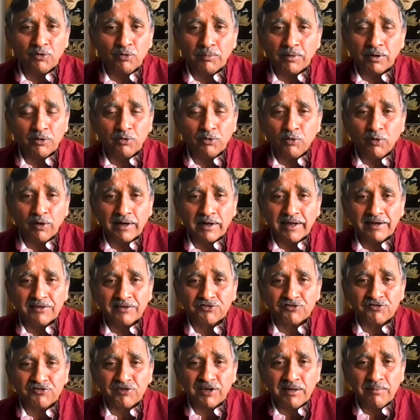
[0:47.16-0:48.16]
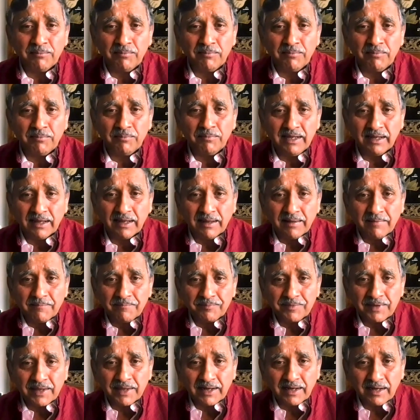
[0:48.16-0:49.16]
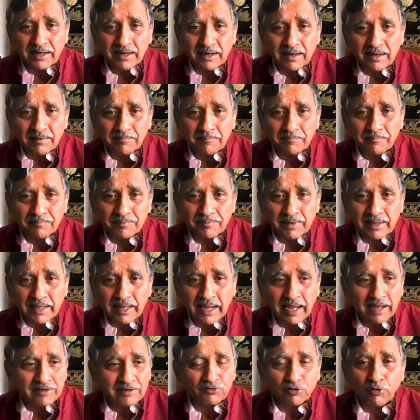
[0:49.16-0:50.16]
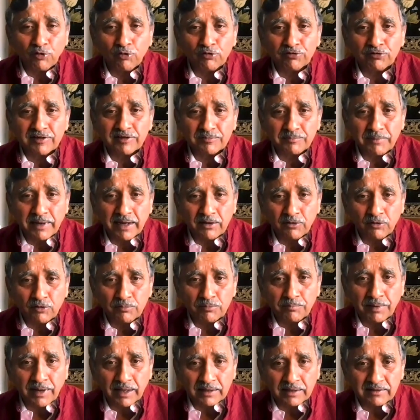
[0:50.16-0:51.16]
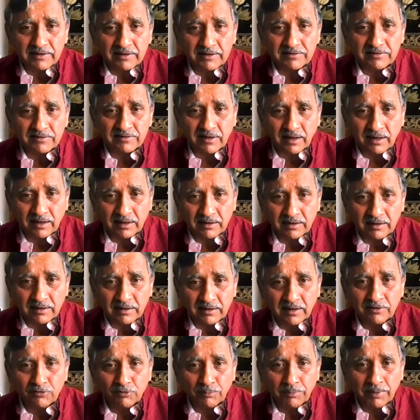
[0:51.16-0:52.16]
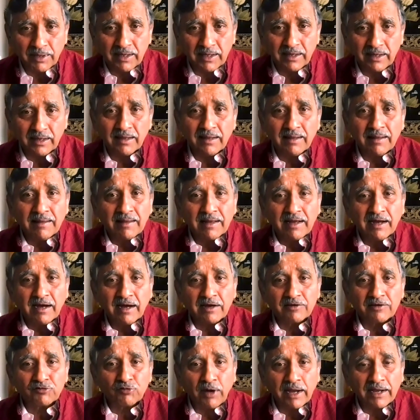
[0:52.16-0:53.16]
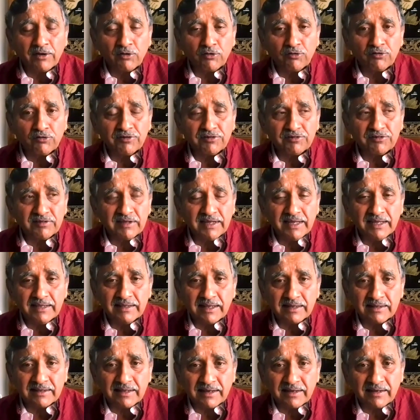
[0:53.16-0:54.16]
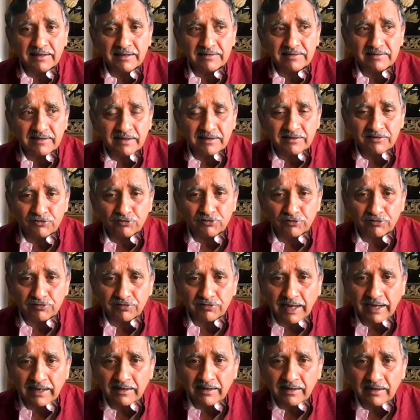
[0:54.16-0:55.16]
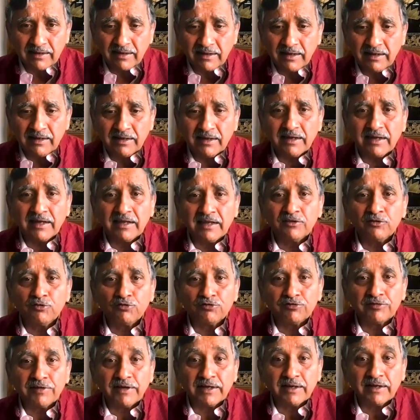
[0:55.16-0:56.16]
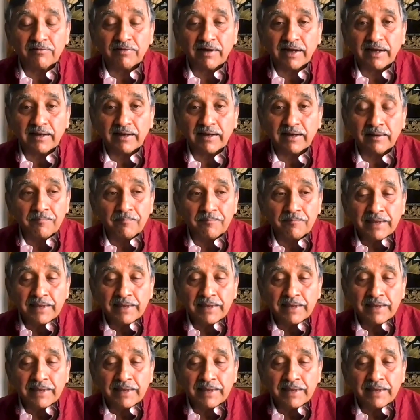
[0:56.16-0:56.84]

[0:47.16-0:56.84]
who are extremely as close as my own brothers are to me. So I don't see that there is in society really a Hindu-Sikh divide.